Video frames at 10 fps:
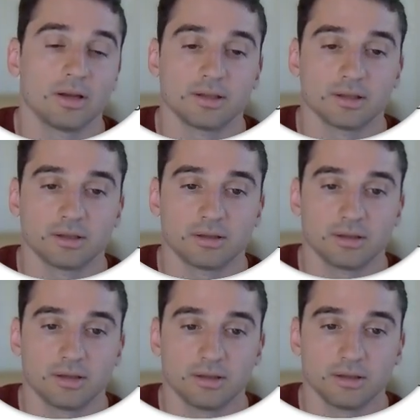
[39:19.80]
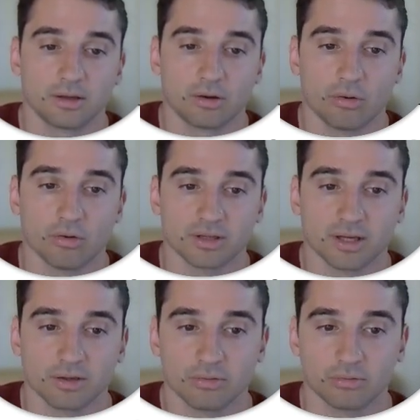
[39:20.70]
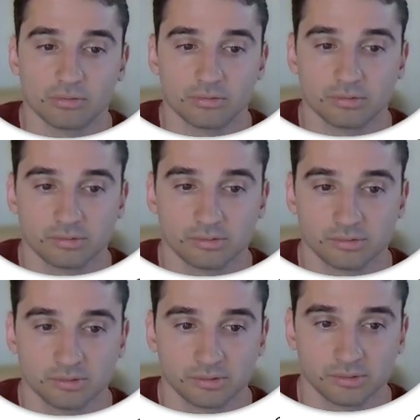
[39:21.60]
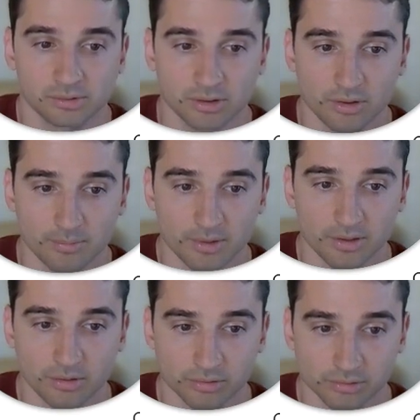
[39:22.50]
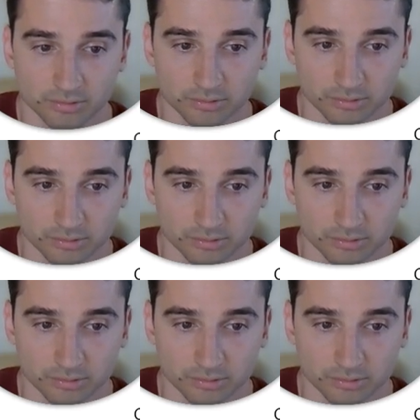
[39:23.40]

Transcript: it in the code. Can you update the code?